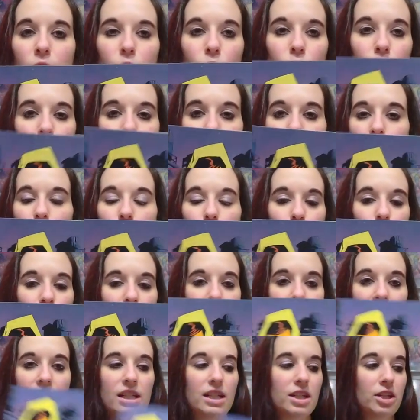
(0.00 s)
who knows where
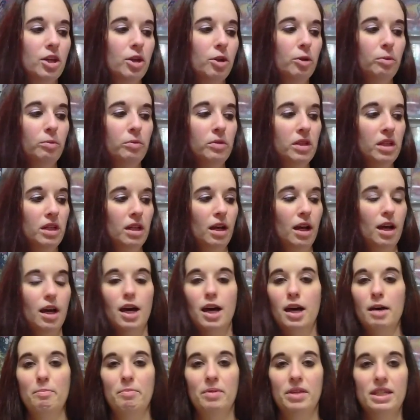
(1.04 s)
it's gonna go,
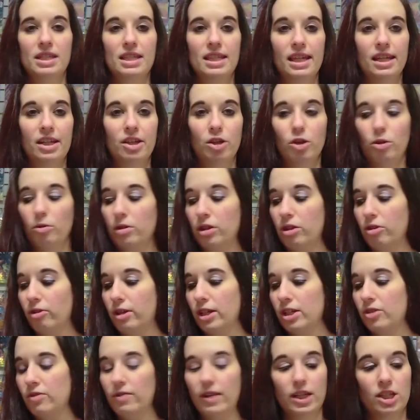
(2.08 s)
but it's gonna go in a
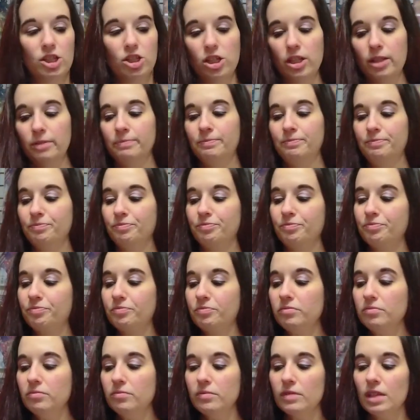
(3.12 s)
great direction.
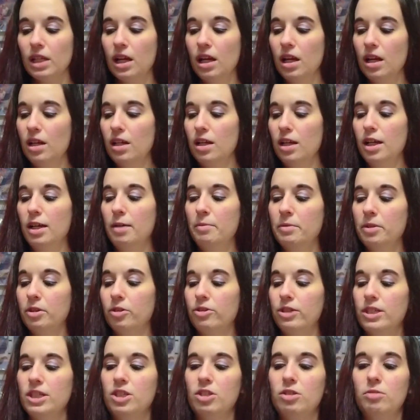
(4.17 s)

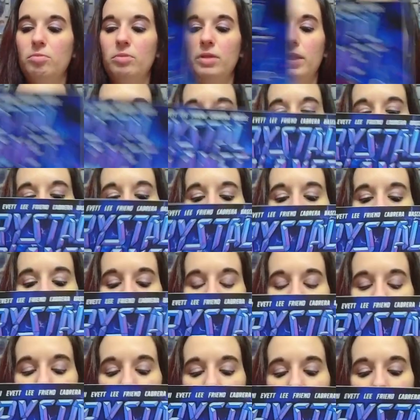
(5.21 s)
Crystal Planet from
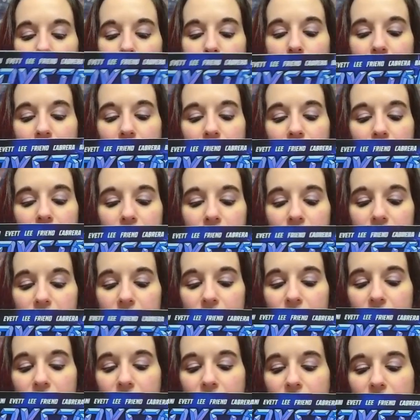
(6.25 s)
Opus Comics. This
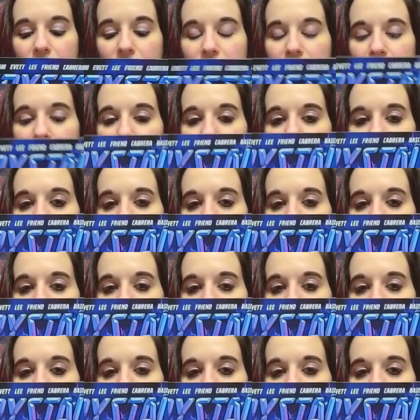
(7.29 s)
is